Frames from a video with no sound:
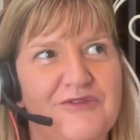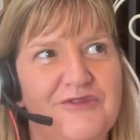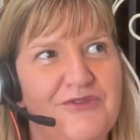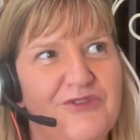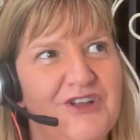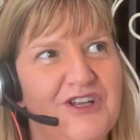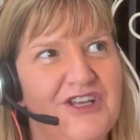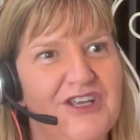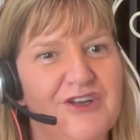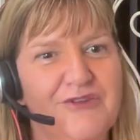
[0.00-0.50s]

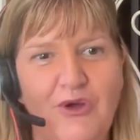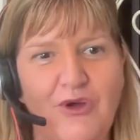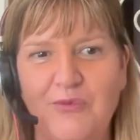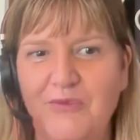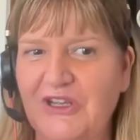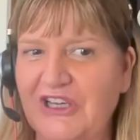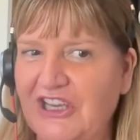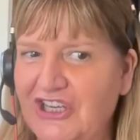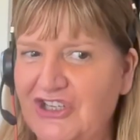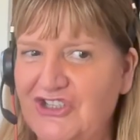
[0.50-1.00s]
feeling of
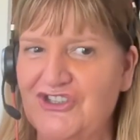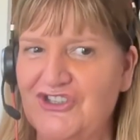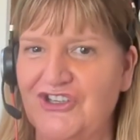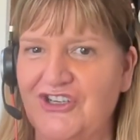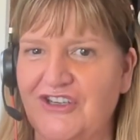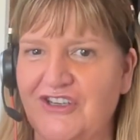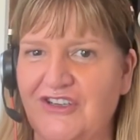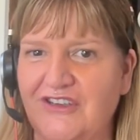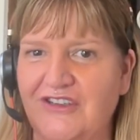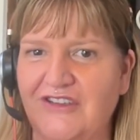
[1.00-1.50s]

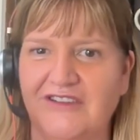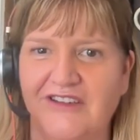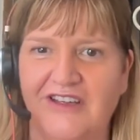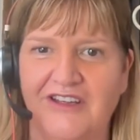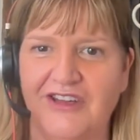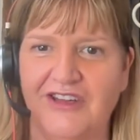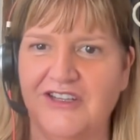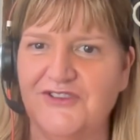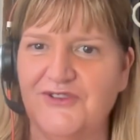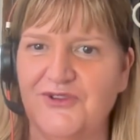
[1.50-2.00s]
obligation and,
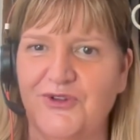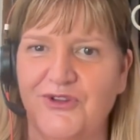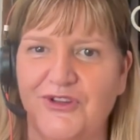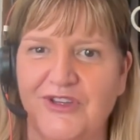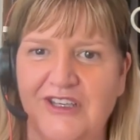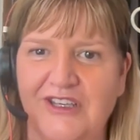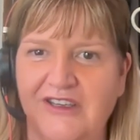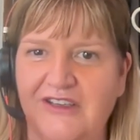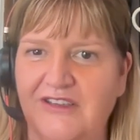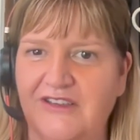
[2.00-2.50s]
and that sort of
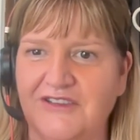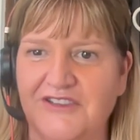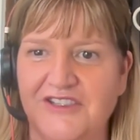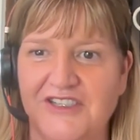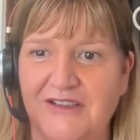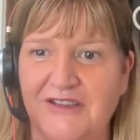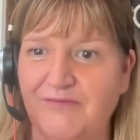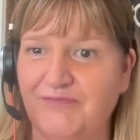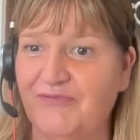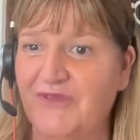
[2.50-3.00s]
thing. And
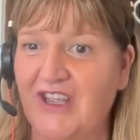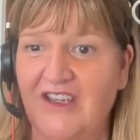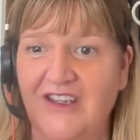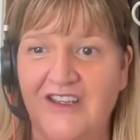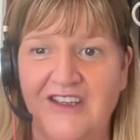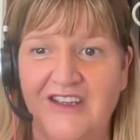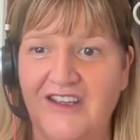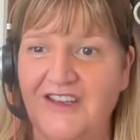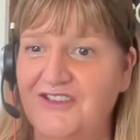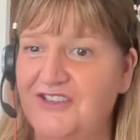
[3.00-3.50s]
um,
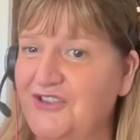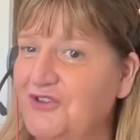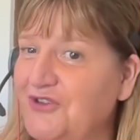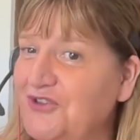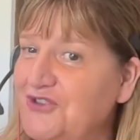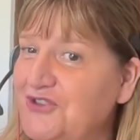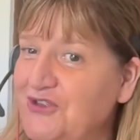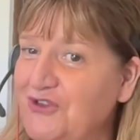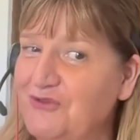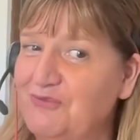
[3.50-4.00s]
it did
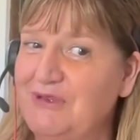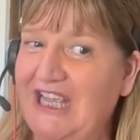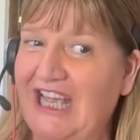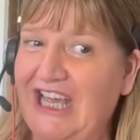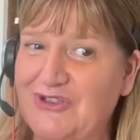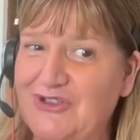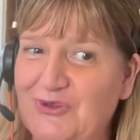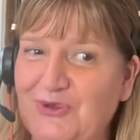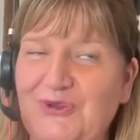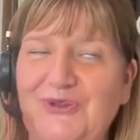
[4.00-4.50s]
not serve me
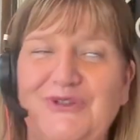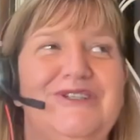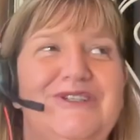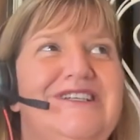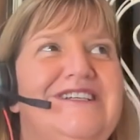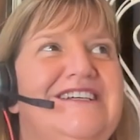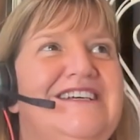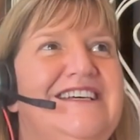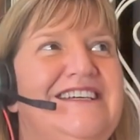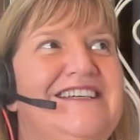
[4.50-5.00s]
at all.
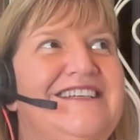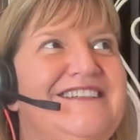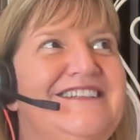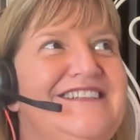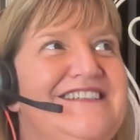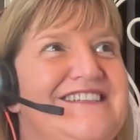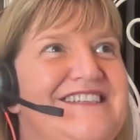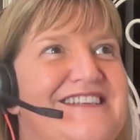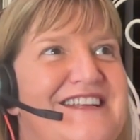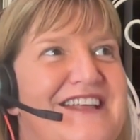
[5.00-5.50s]

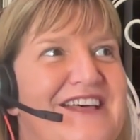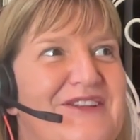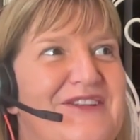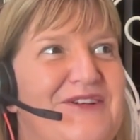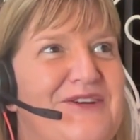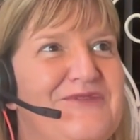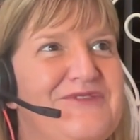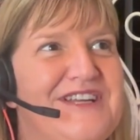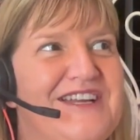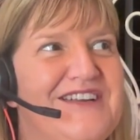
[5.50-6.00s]
And now that
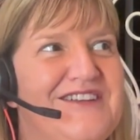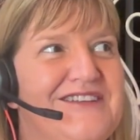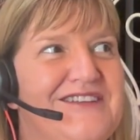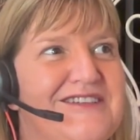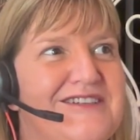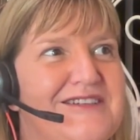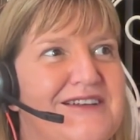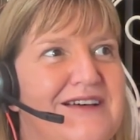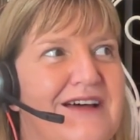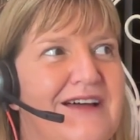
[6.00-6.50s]
I've done
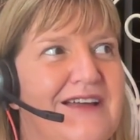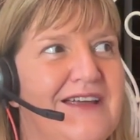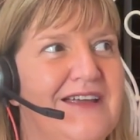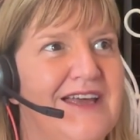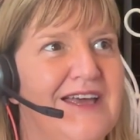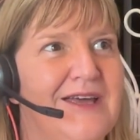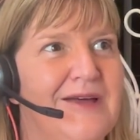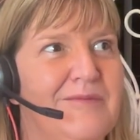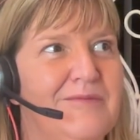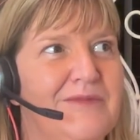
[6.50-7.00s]
it, I
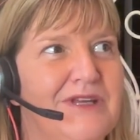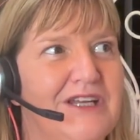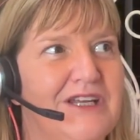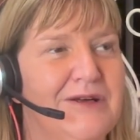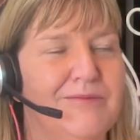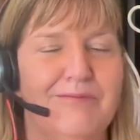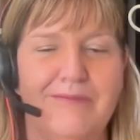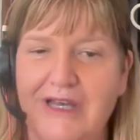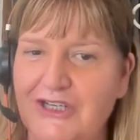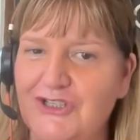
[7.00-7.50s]
am in
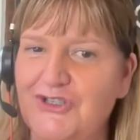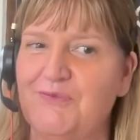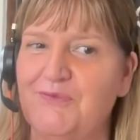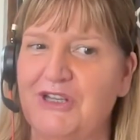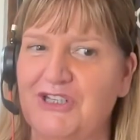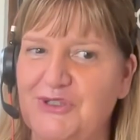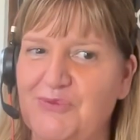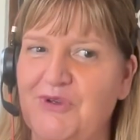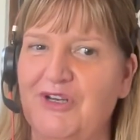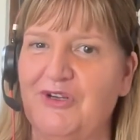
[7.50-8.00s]
a much,
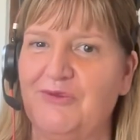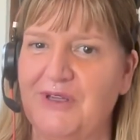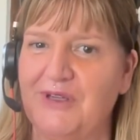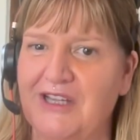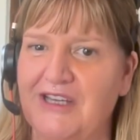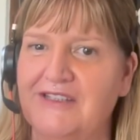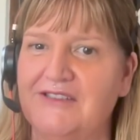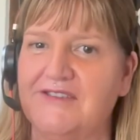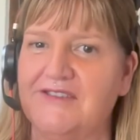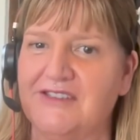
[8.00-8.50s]
much better
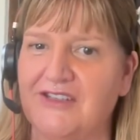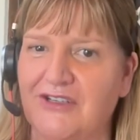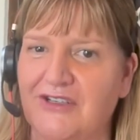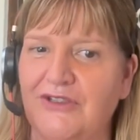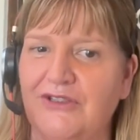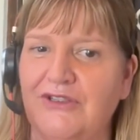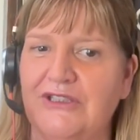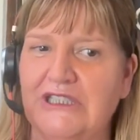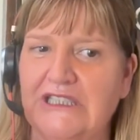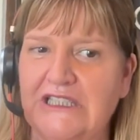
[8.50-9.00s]
place.
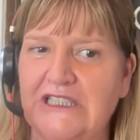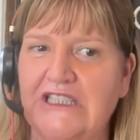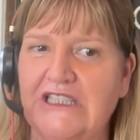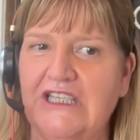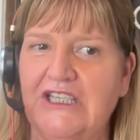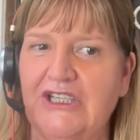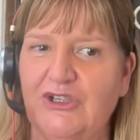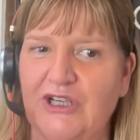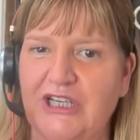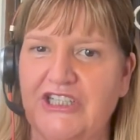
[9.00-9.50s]
So
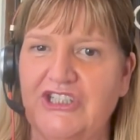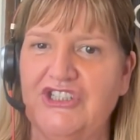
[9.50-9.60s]
great